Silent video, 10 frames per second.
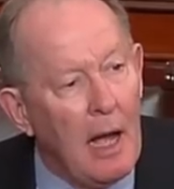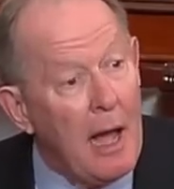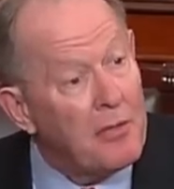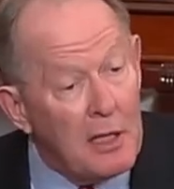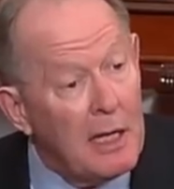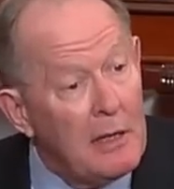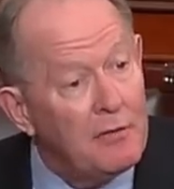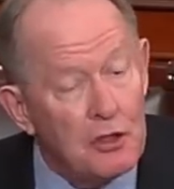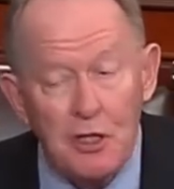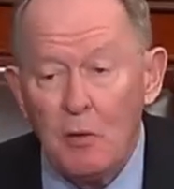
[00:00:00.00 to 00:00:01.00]
I think
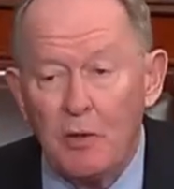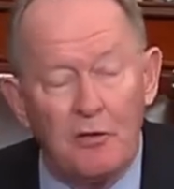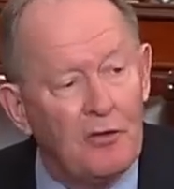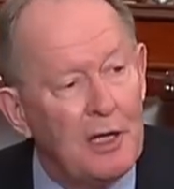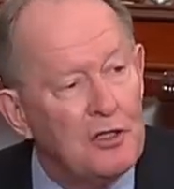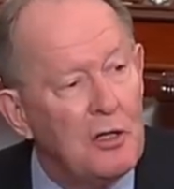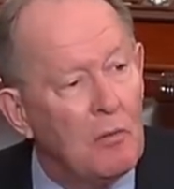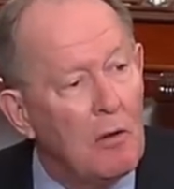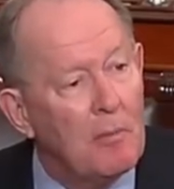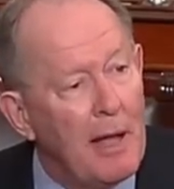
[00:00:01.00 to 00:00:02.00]
even she would say she
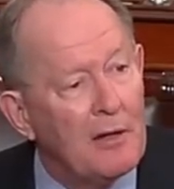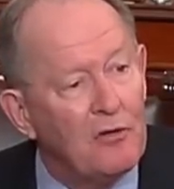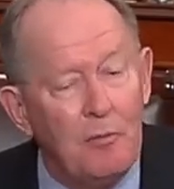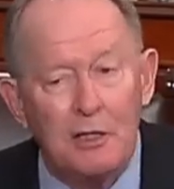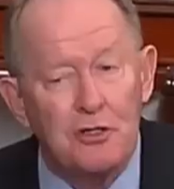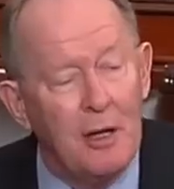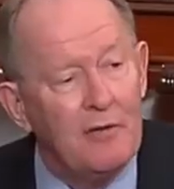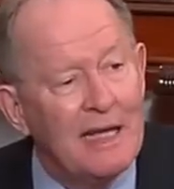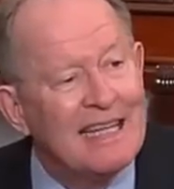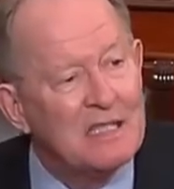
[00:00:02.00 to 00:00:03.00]
wrote about as much of
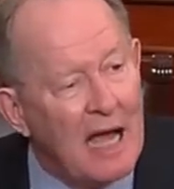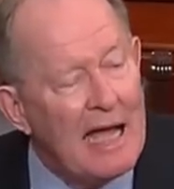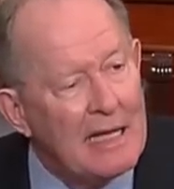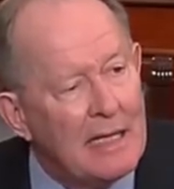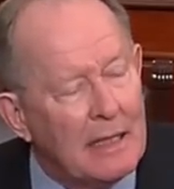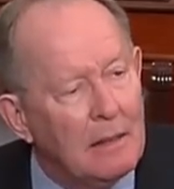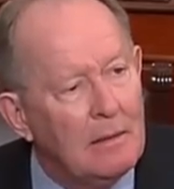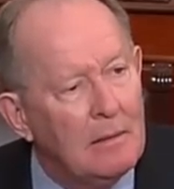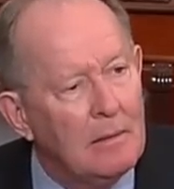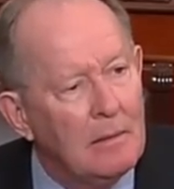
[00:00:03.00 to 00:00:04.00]
it as I did.
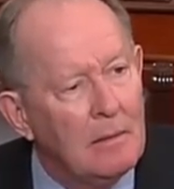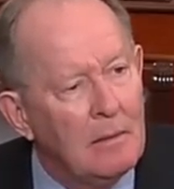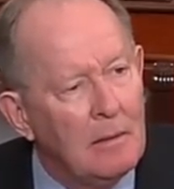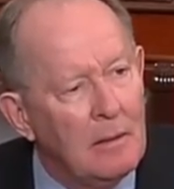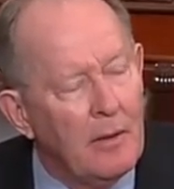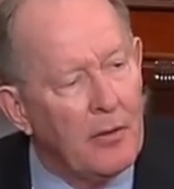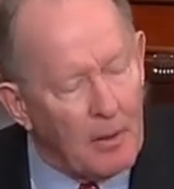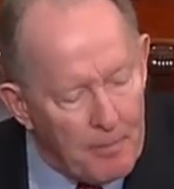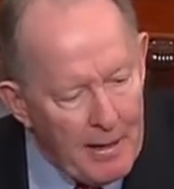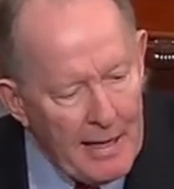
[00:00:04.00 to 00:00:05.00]
There
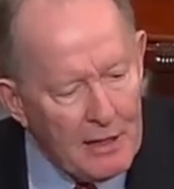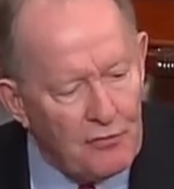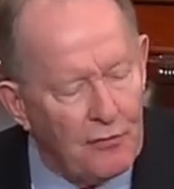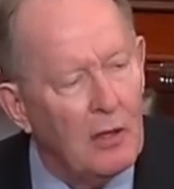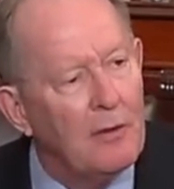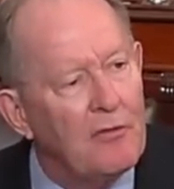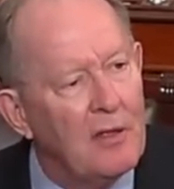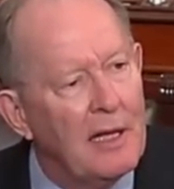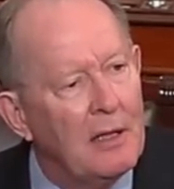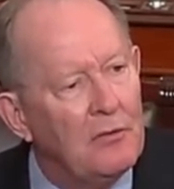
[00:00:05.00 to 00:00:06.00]
are a page full of
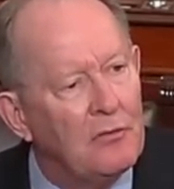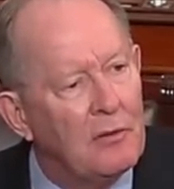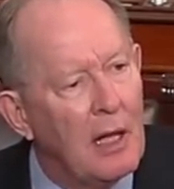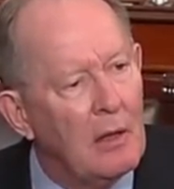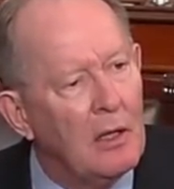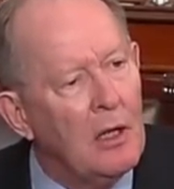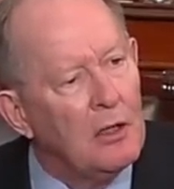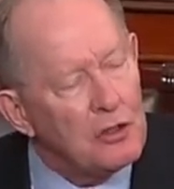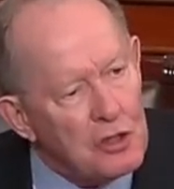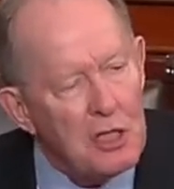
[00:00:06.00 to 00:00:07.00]
things that
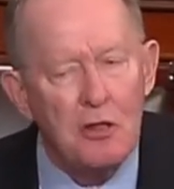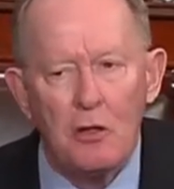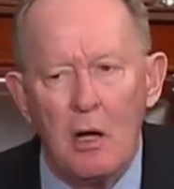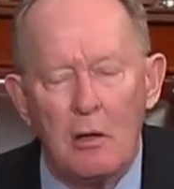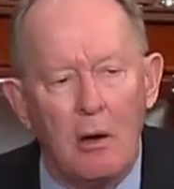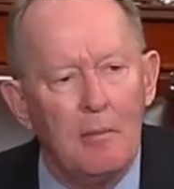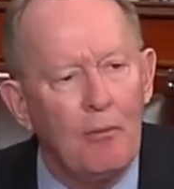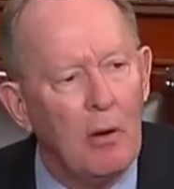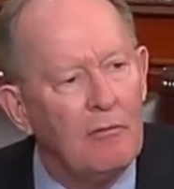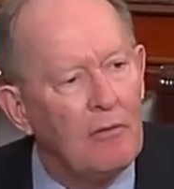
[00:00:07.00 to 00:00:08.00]
she thought are
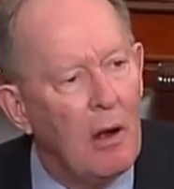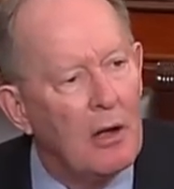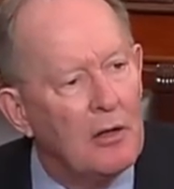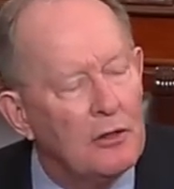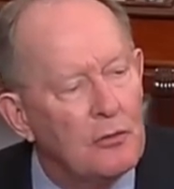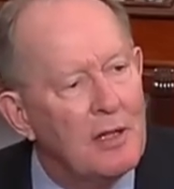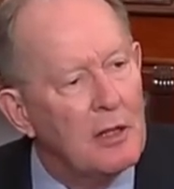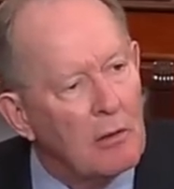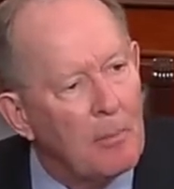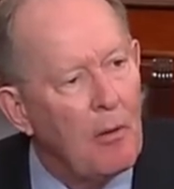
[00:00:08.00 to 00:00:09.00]
important for our country
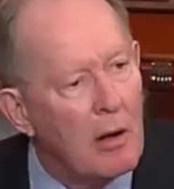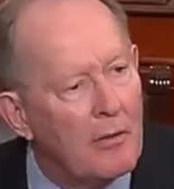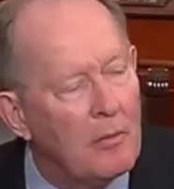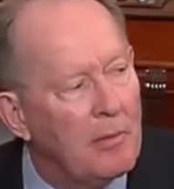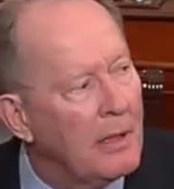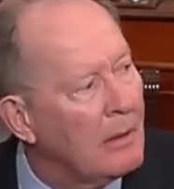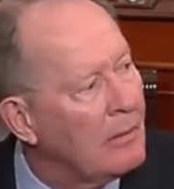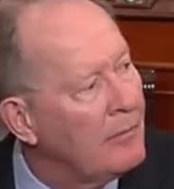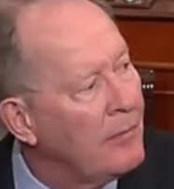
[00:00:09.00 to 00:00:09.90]
that are part of the bill.